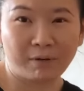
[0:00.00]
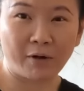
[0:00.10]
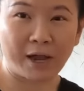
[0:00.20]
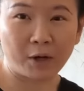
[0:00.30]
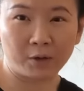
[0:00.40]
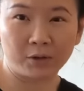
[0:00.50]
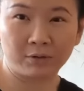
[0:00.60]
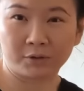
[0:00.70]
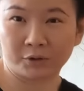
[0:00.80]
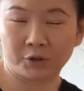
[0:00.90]
before I go
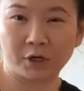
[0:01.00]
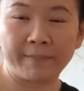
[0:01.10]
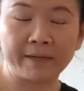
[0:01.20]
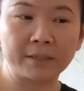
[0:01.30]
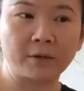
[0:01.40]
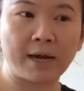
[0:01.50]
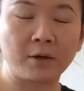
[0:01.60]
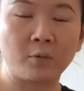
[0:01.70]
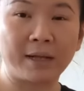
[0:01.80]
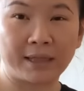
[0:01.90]
grocery shopping so
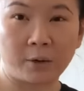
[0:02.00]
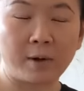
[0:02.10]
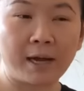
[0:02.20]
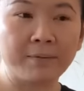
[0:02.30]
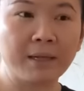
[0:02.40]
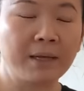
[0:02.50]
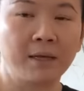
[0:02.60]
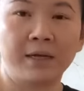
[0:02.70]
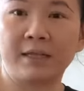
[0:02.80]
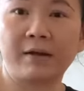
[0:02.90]
I know what they want.
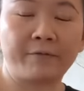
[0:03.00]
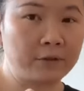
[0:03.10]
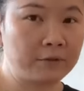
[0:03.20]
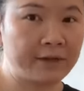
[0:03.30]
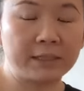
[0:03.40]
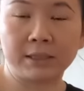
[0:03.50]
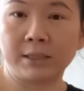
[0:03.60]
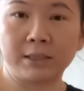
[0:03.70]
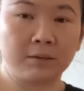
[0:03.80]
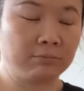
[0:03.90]
Either fruits,
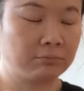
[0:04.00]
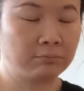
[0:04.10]
veggies,